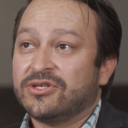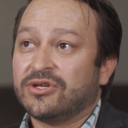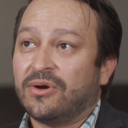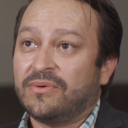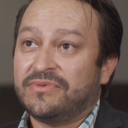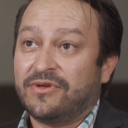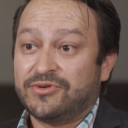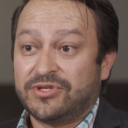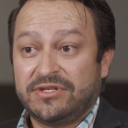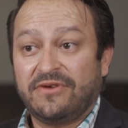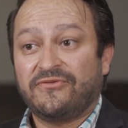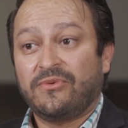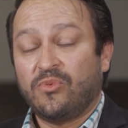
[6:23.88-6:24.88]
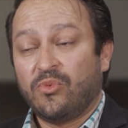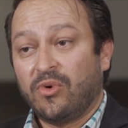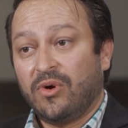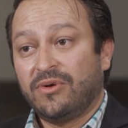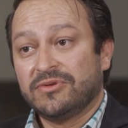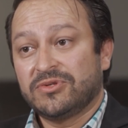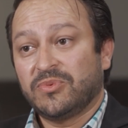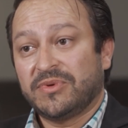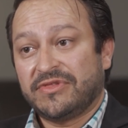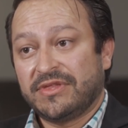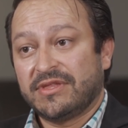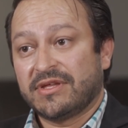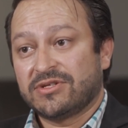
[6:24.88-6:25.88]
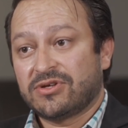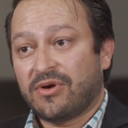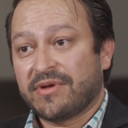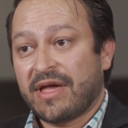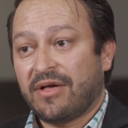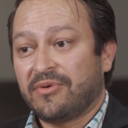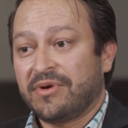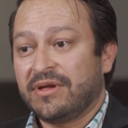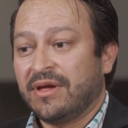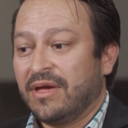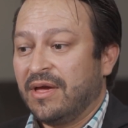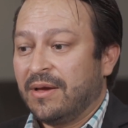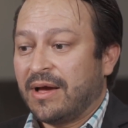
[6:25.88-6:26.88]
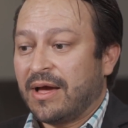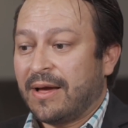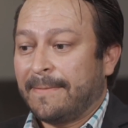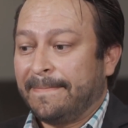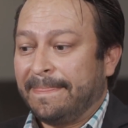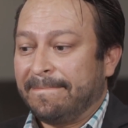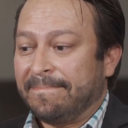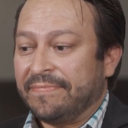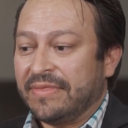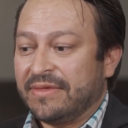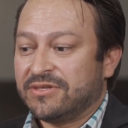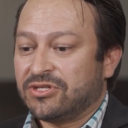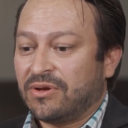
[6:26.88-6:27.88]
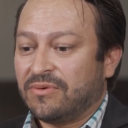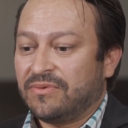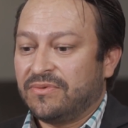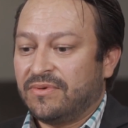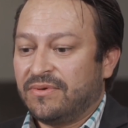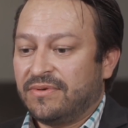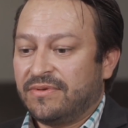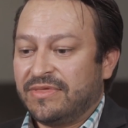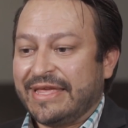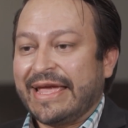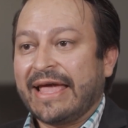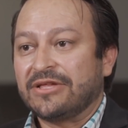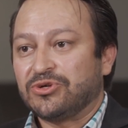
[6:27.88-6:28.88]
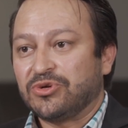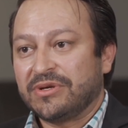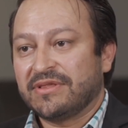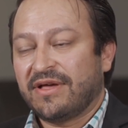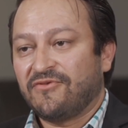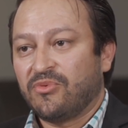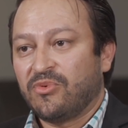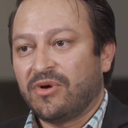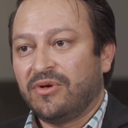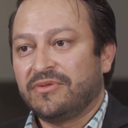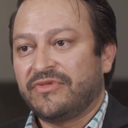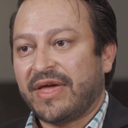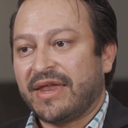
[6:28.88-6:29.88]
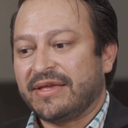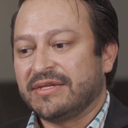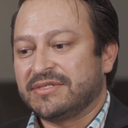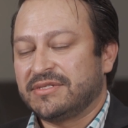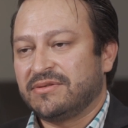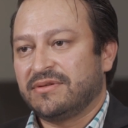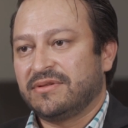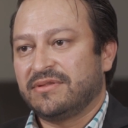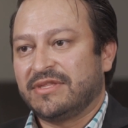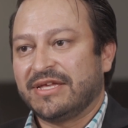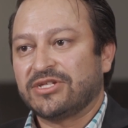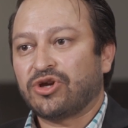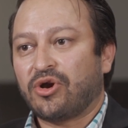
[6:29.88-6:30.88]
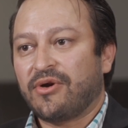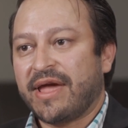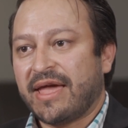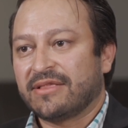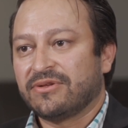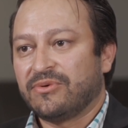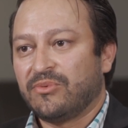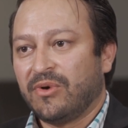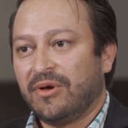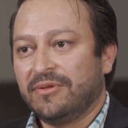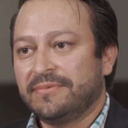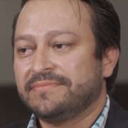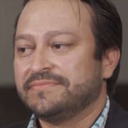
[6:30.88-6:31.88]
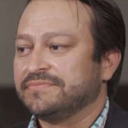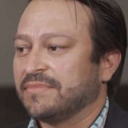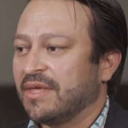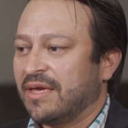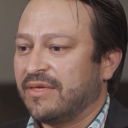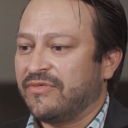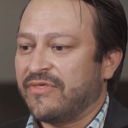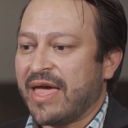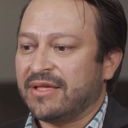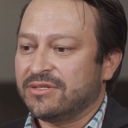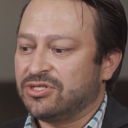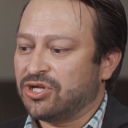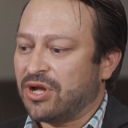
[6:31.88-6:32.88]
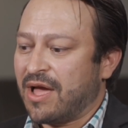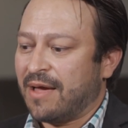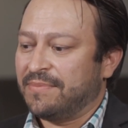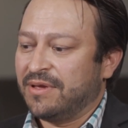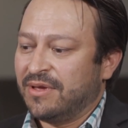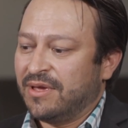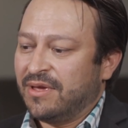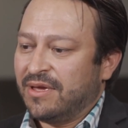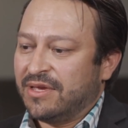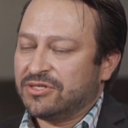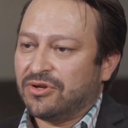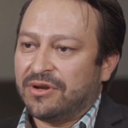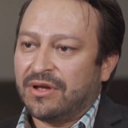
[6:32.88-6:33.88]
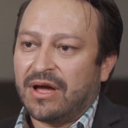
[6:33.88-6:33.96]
So there's different roles within the guitar gallery. So the entry-level role, that is the guitar handler role, and that job is going